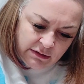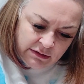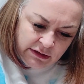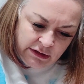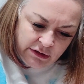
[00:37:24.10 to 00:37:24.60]

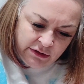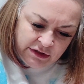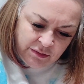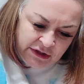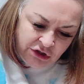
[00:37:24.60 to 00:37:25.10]
you know, the
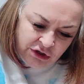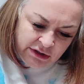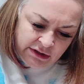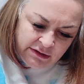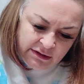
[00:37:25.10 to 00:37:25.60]

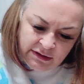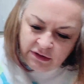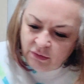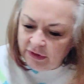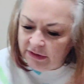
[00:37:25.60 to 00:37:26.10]
dimension. I
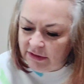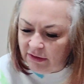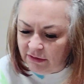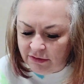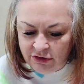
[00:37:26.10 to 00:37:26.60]
don't want it to
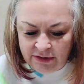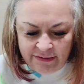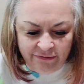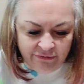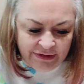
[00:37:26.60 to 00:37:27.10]
look
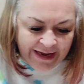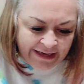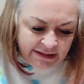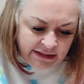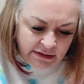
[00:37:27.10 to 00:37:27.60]
just
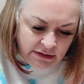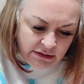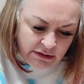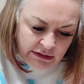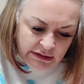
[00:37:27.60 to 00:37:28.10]
flat.
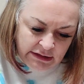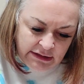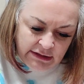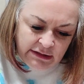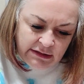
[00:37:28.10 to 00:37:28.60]

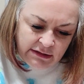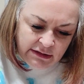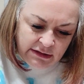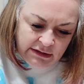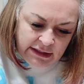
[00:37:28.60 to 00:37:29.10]

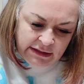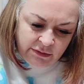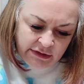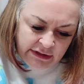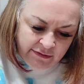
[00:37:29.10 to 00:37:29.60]
That's
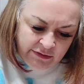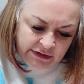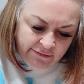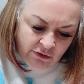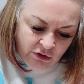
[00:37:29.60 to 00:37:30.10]
what I have
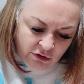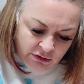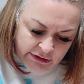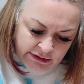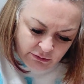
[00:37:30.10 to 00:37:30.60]

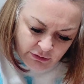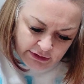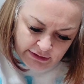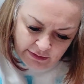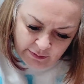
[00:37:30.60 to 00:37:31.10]
difficulty
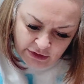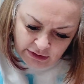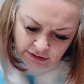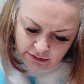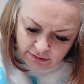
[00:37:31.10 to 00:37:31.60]
with,
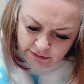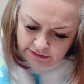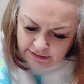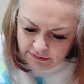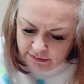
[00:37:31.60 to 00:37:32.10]
among other
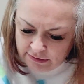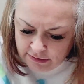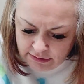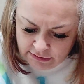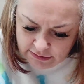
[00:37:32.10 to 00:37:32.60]
things,
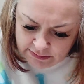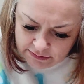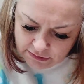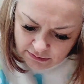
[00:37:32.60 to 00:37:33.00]
is,